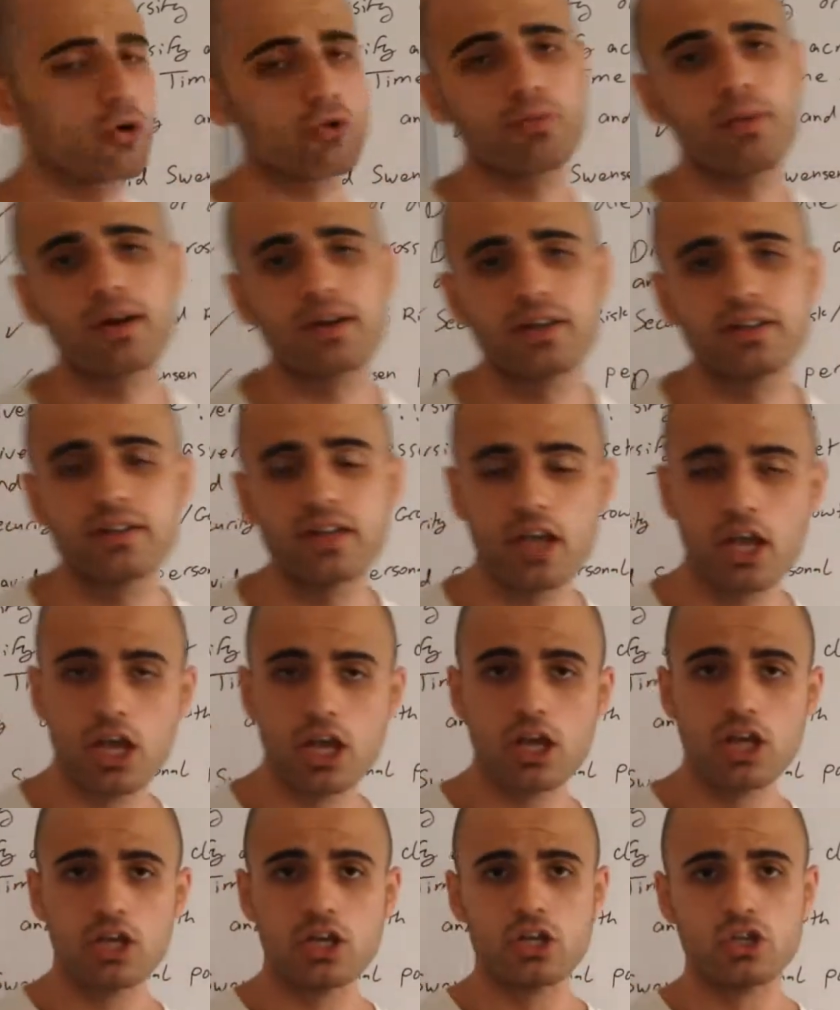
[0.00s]
growth bucket.
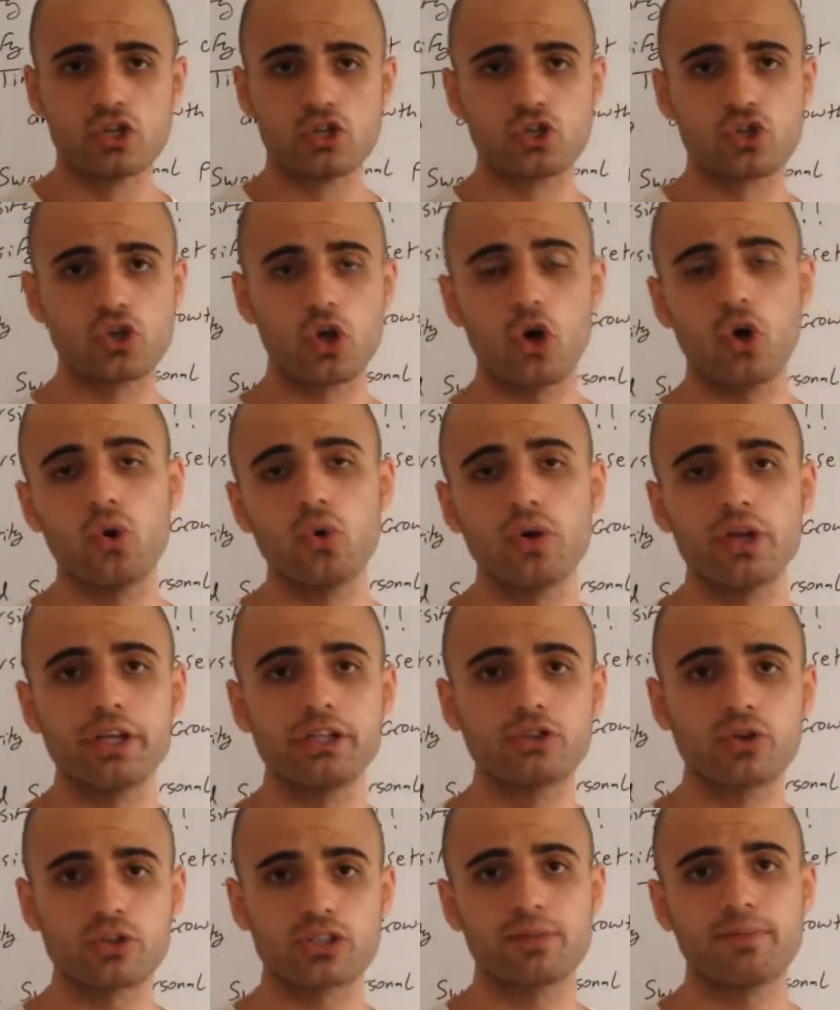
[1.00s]
So
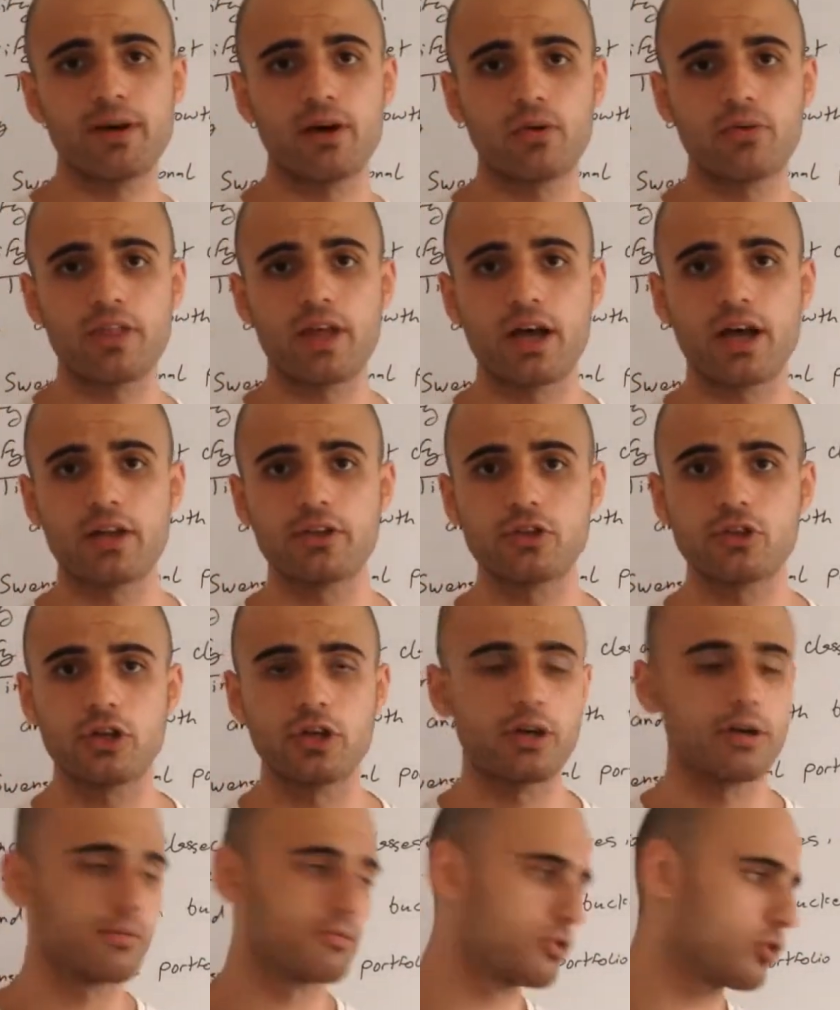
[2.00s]
he talks about that.
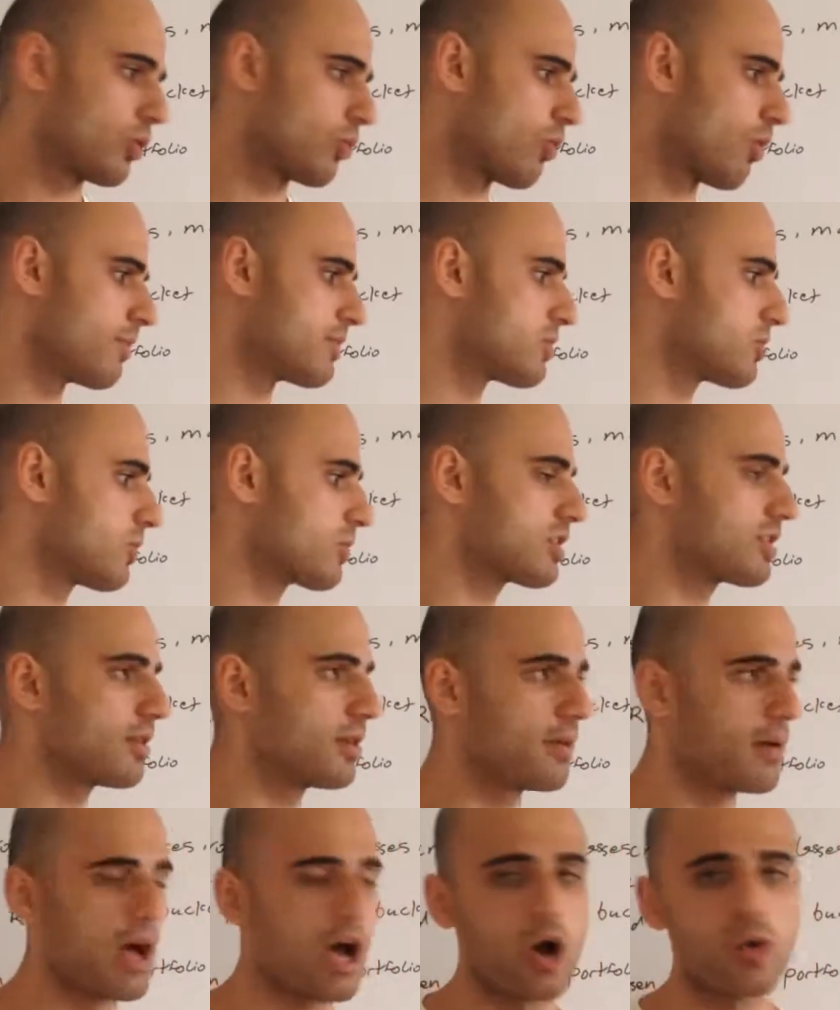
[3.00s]
Tony Robbins talks
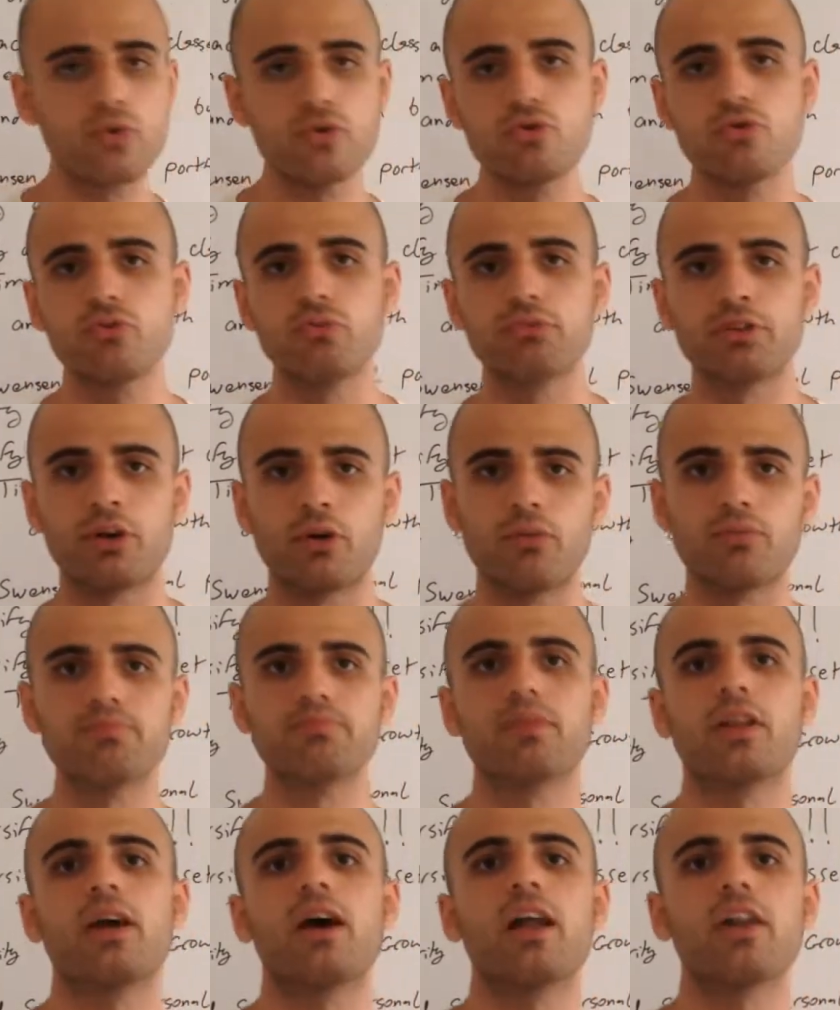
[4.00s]
about how you
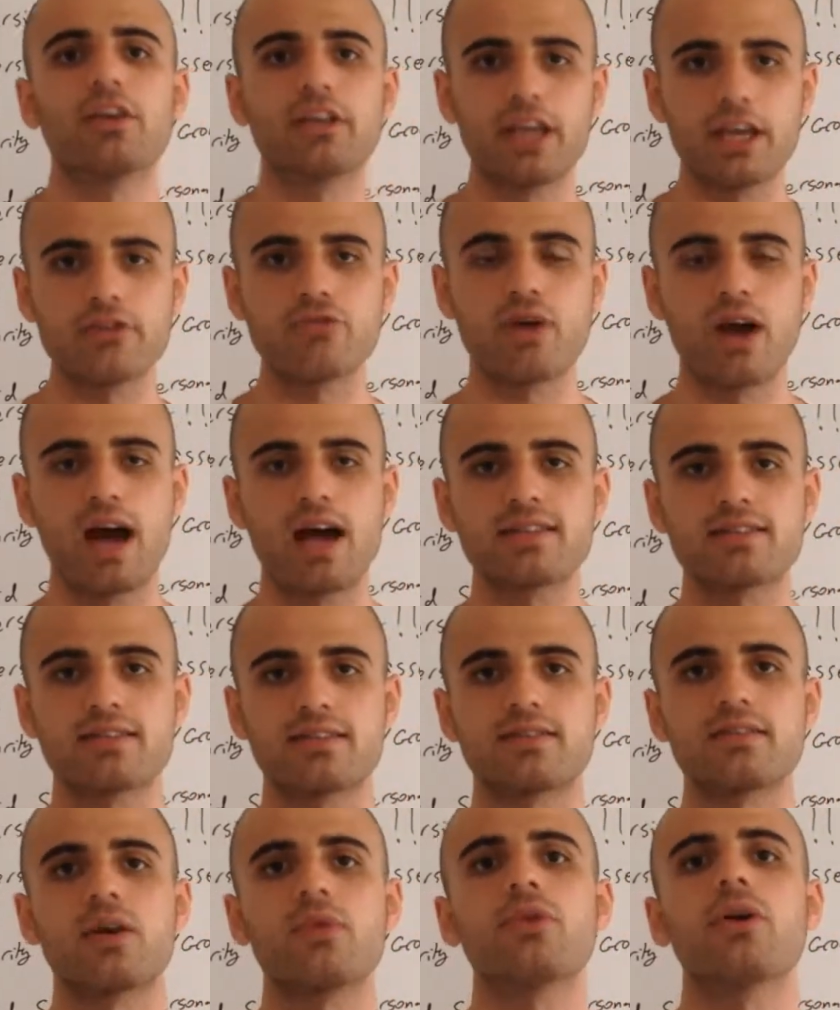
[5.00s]
allocate your
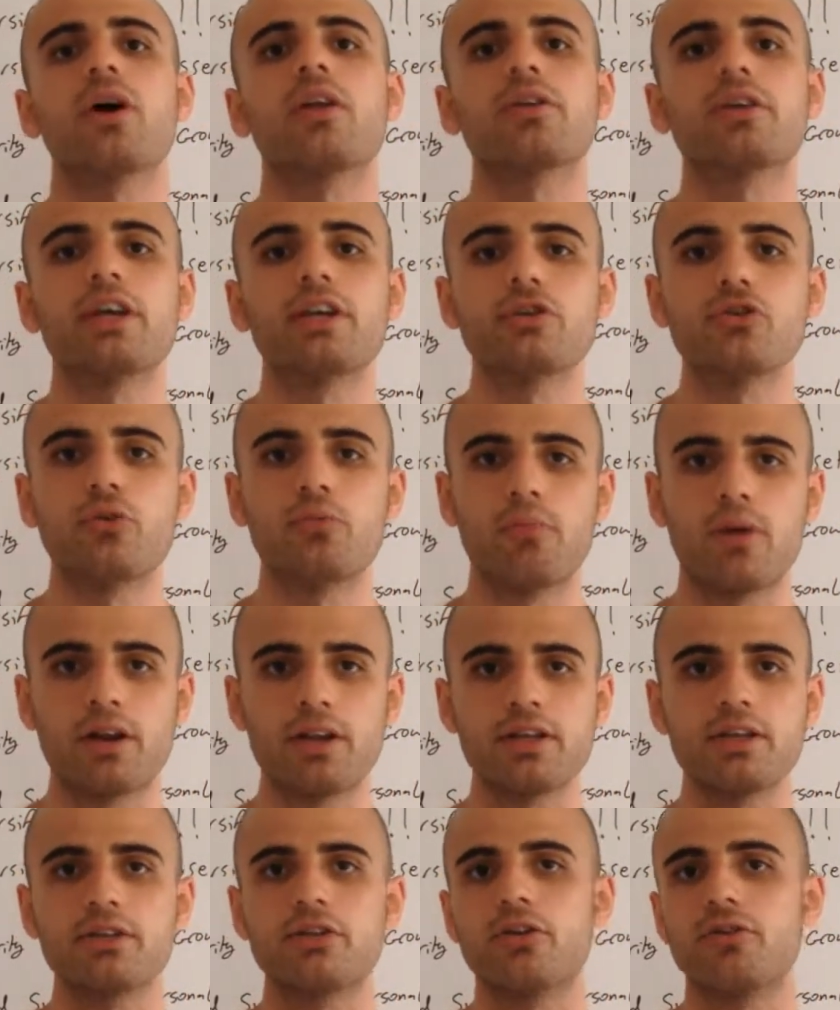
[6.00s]
assets, how you allocate your
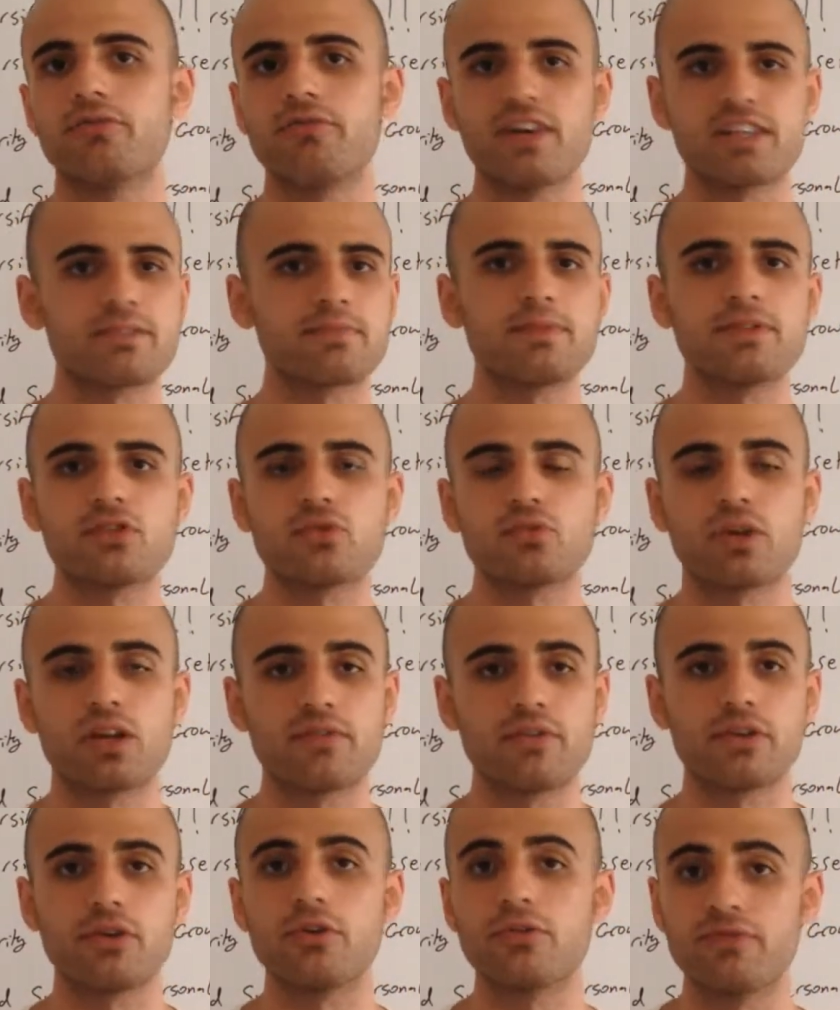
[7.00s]
money, your investments,
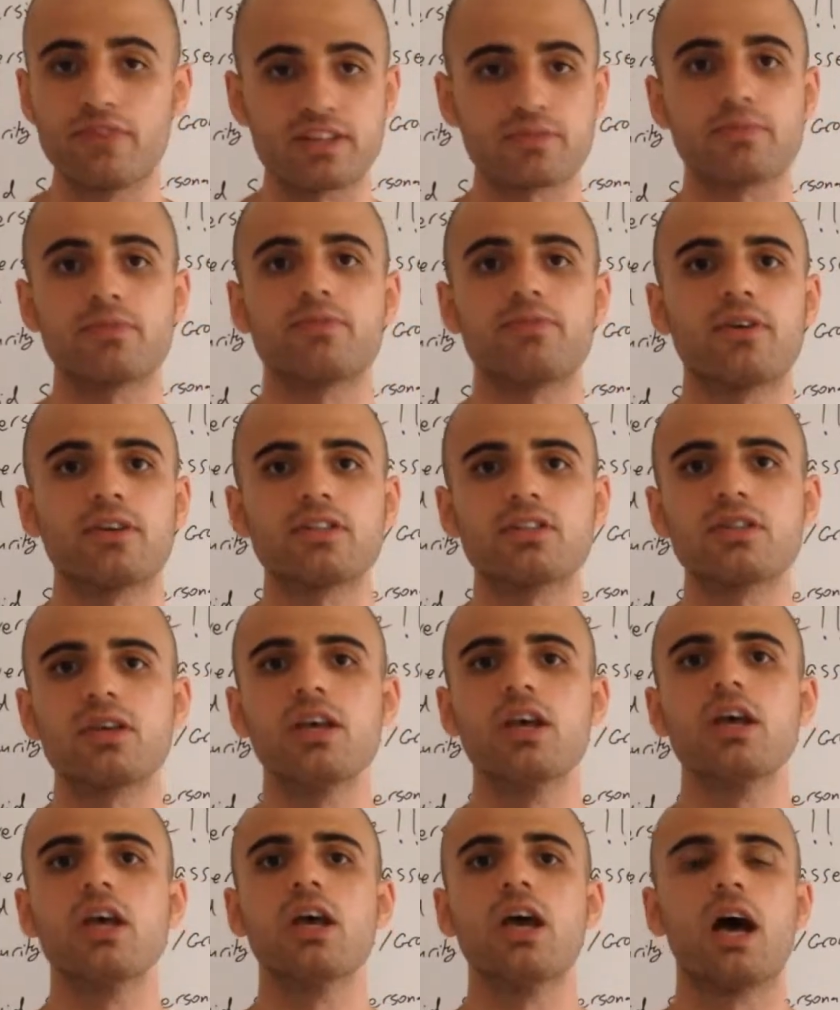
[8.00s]
whatever your investment funds,
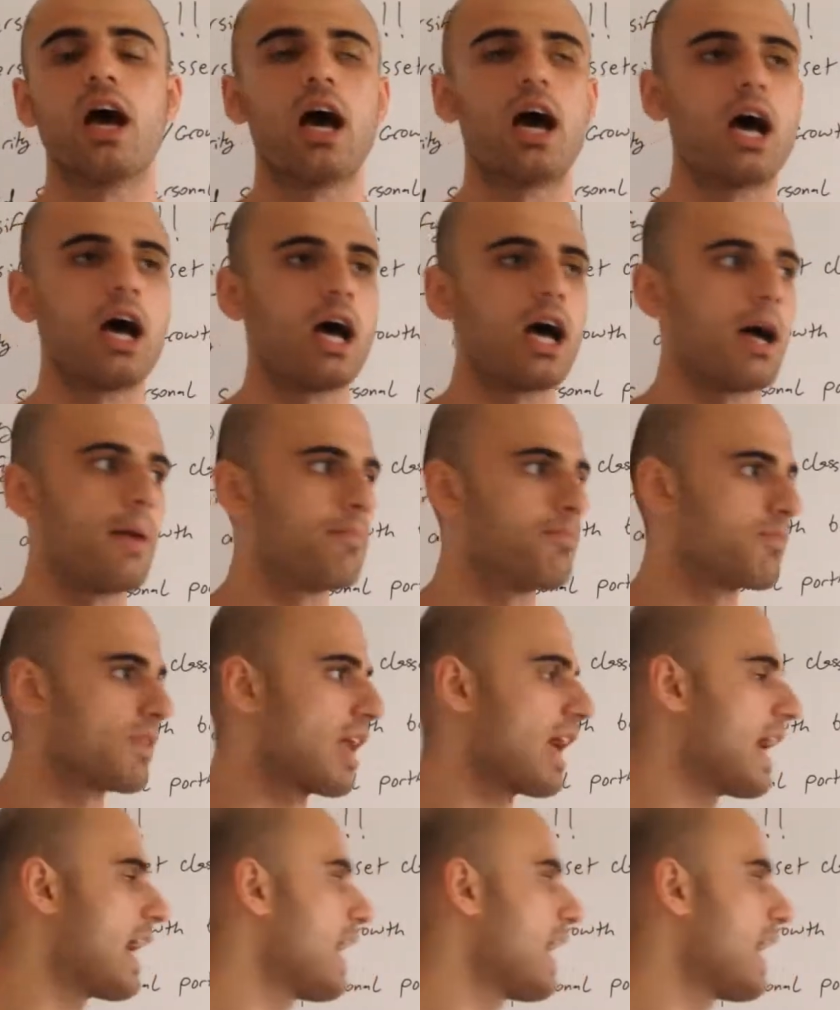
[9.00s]
and